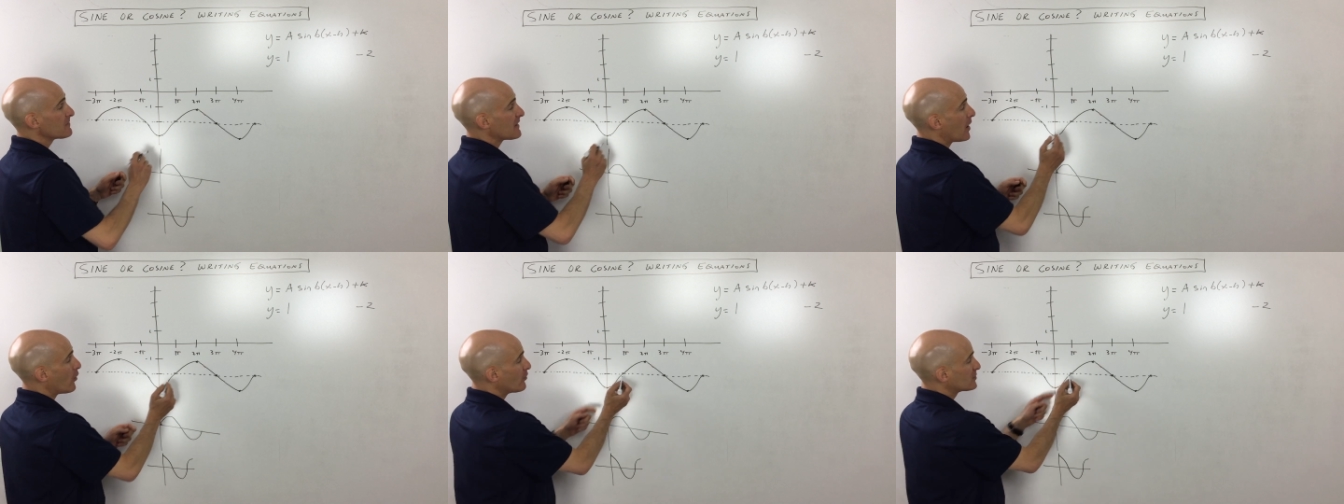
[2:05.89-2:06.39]

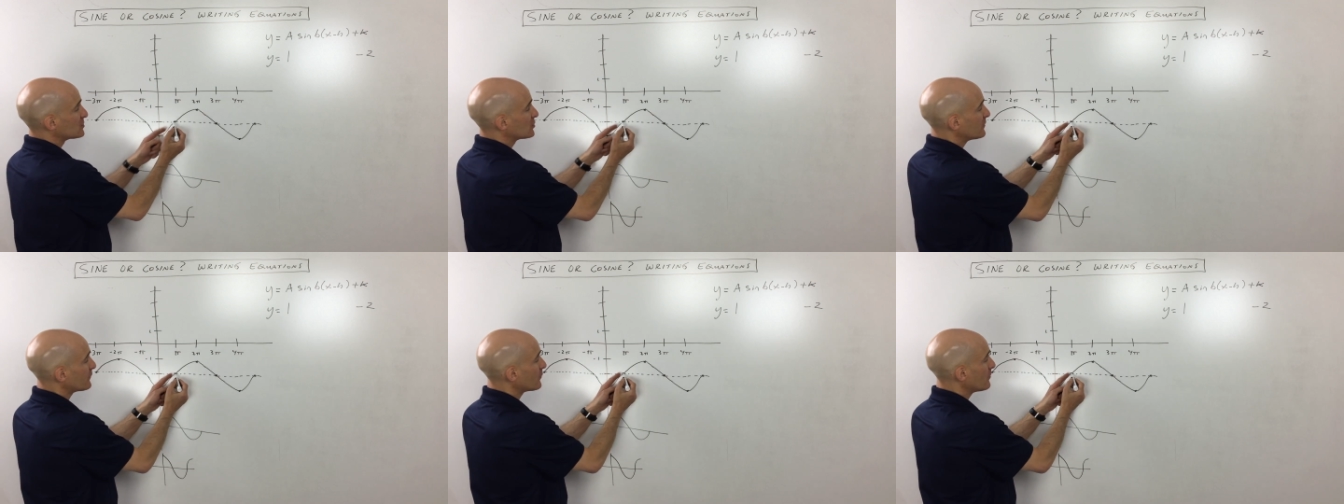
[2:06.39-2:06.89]
Now, to
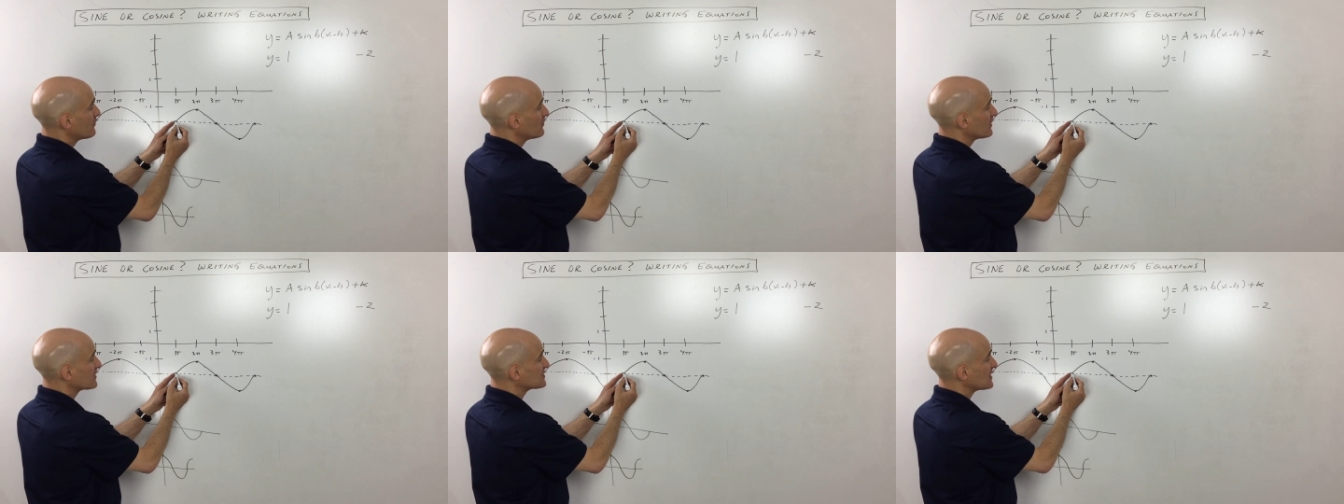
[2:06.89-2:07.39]
get from,
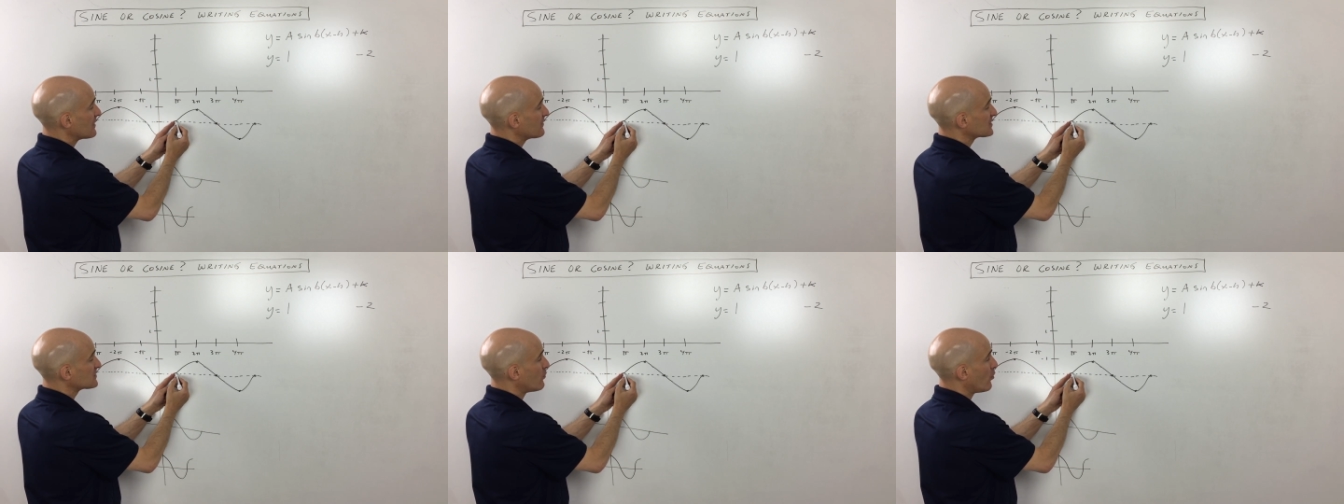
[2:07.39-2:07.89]
let's say,
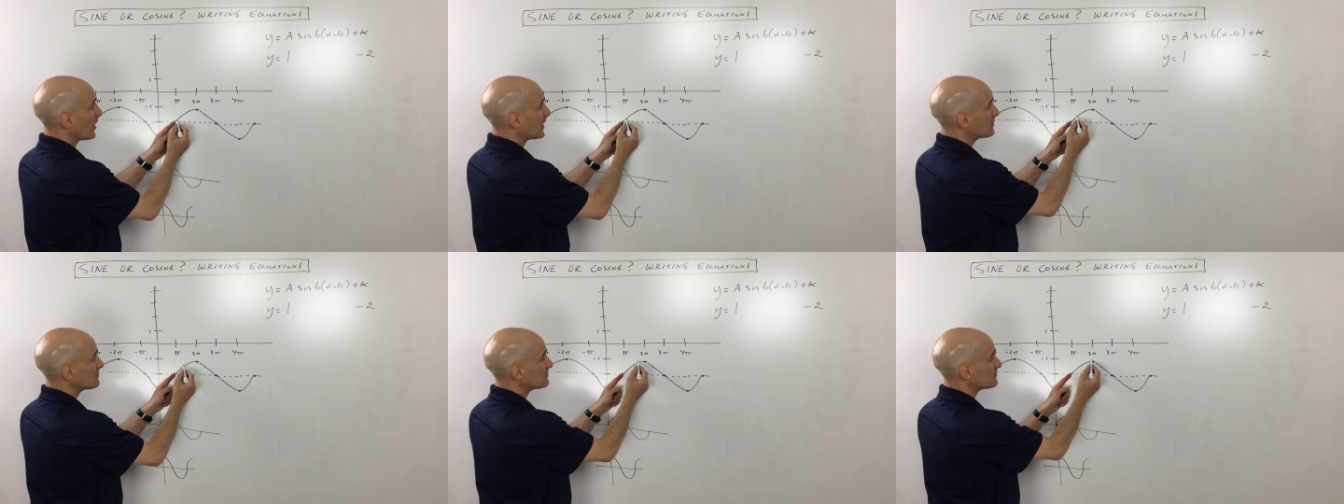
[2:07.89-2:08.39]
this
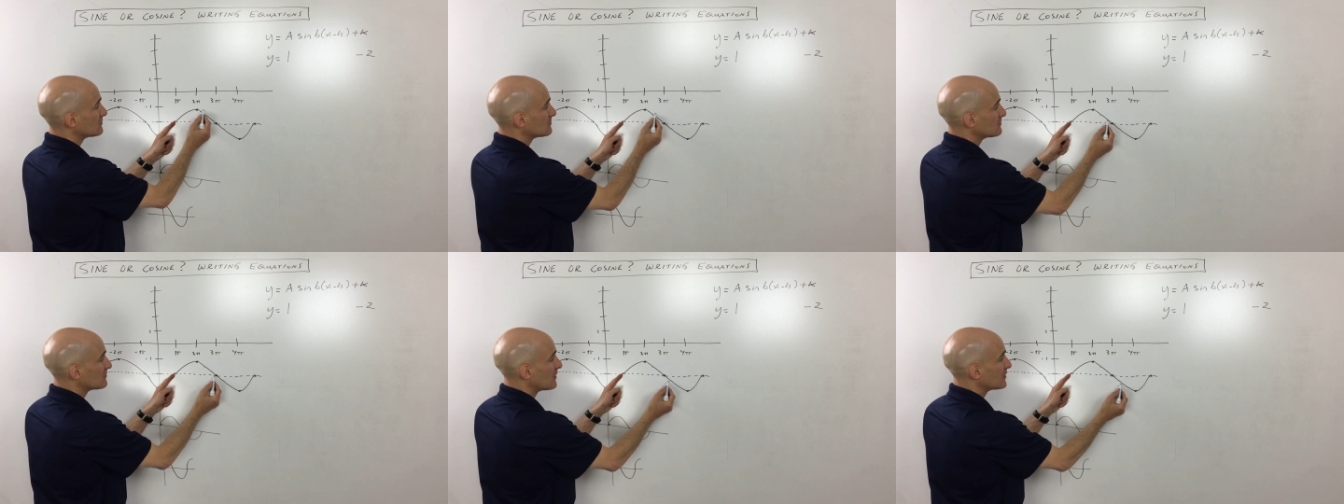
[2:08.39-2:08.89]
point
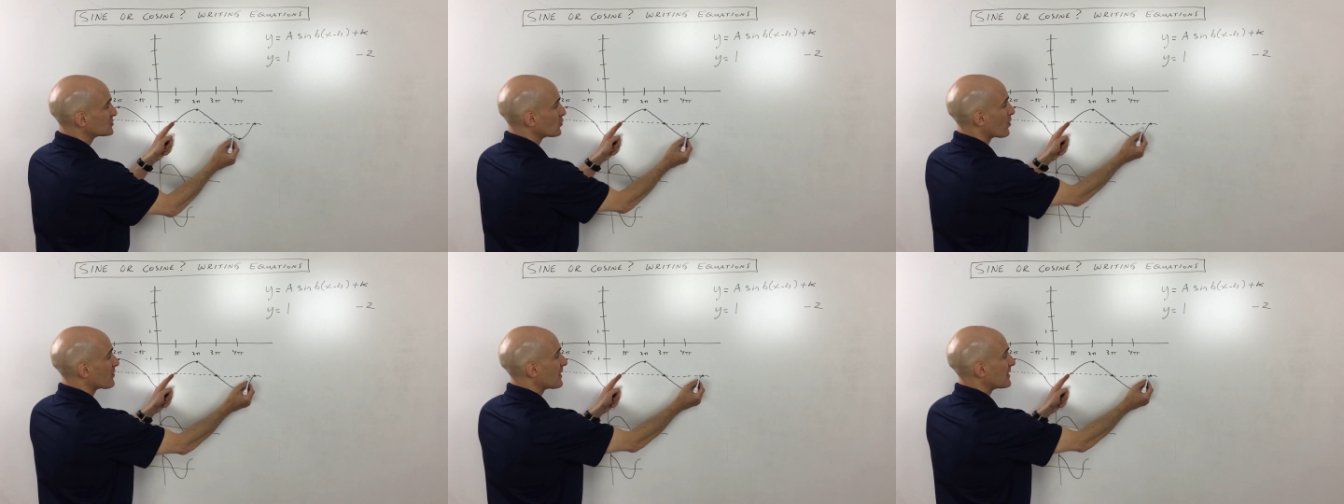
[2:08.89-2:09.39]
to
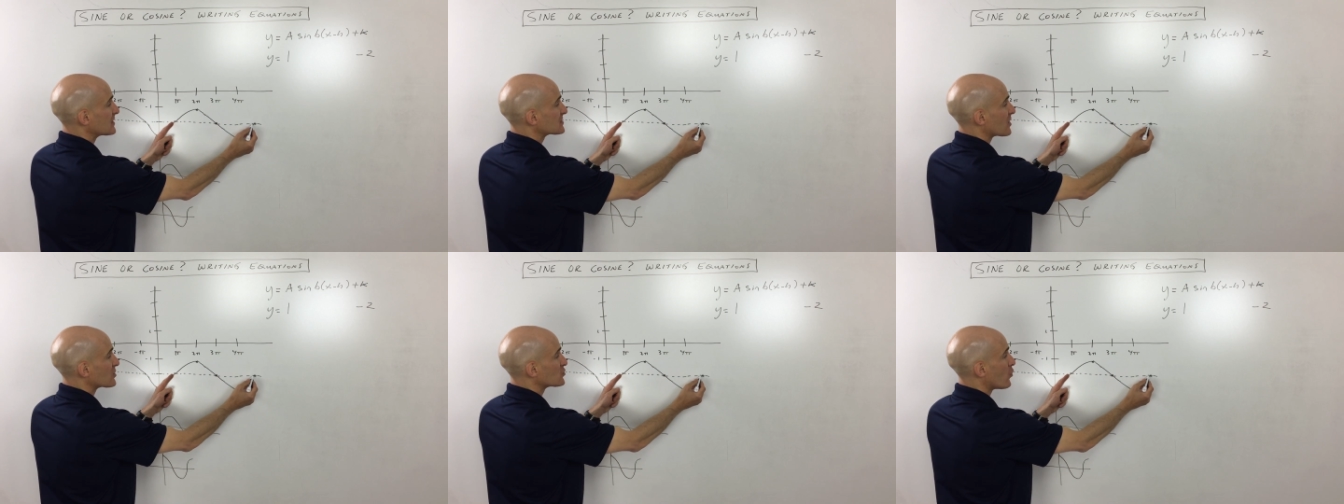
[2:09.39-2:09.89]
where then it
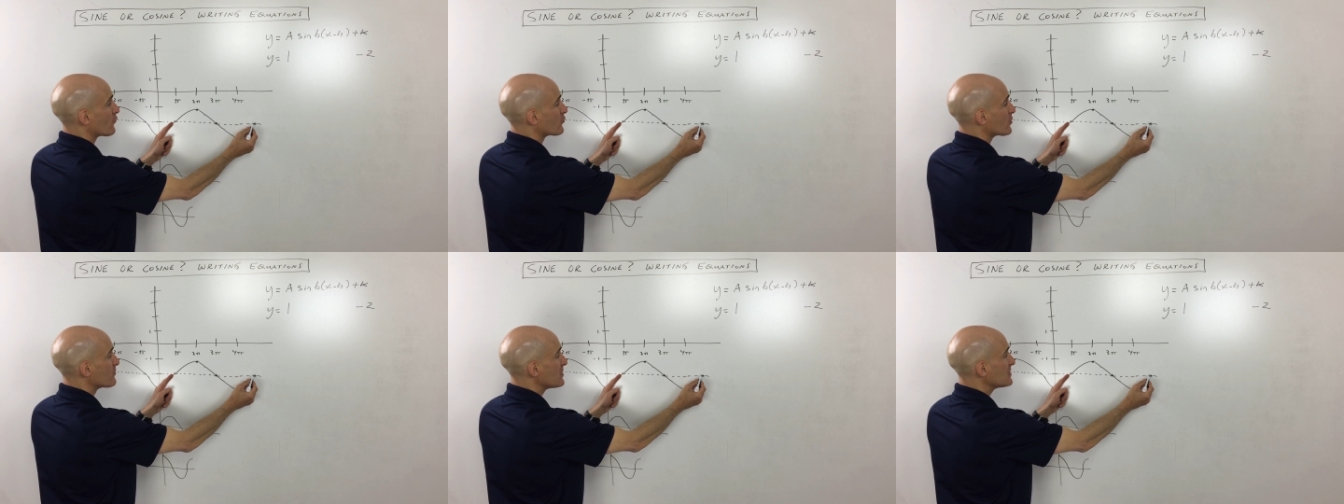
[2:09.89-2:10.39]
starts over
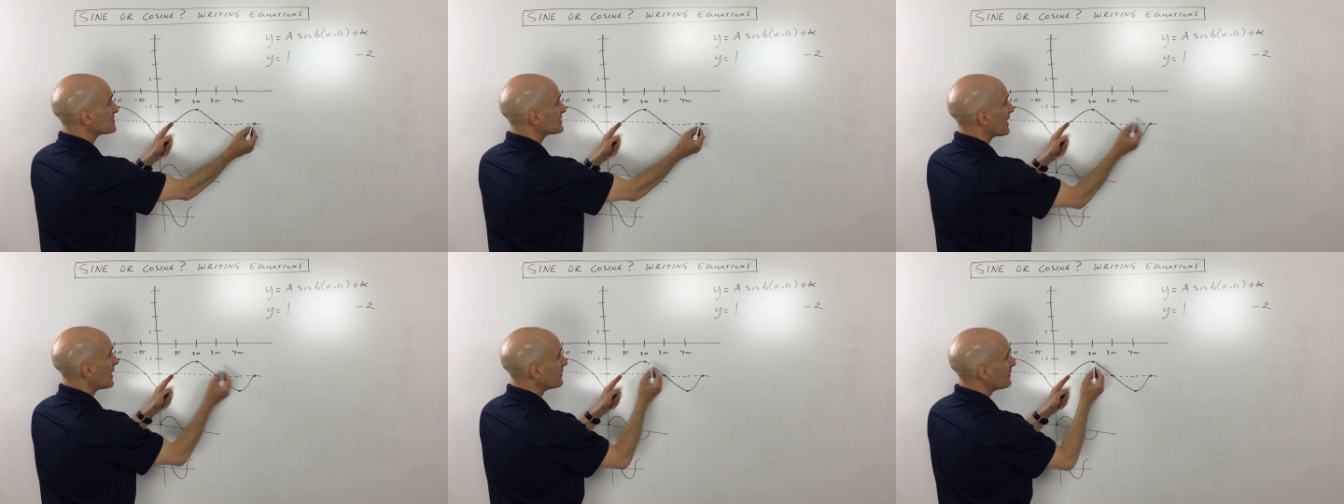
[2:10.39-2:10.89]
and repeats
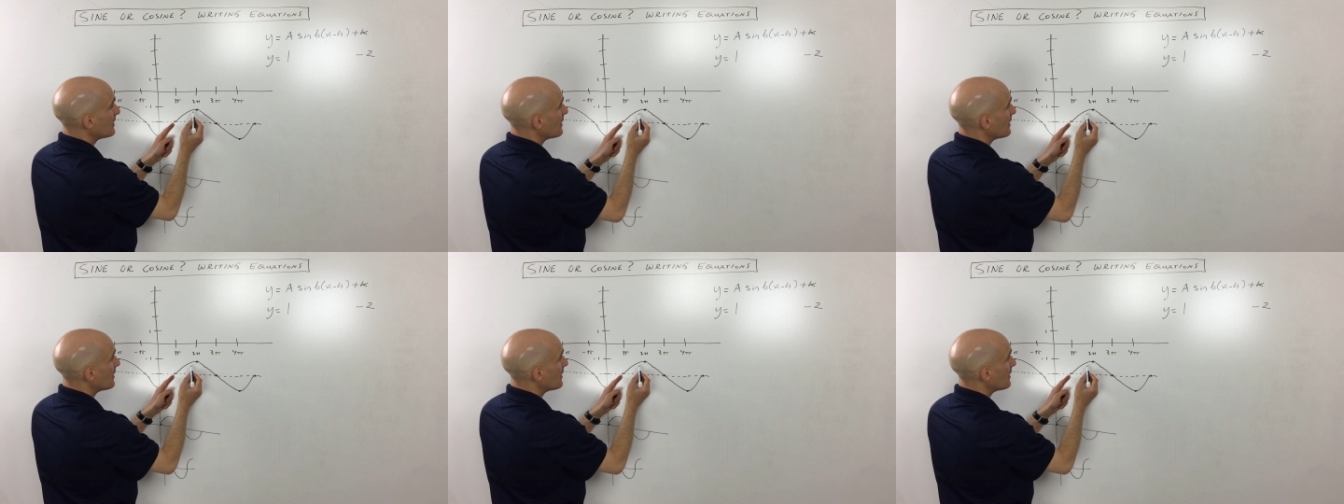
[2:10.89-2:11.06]
again,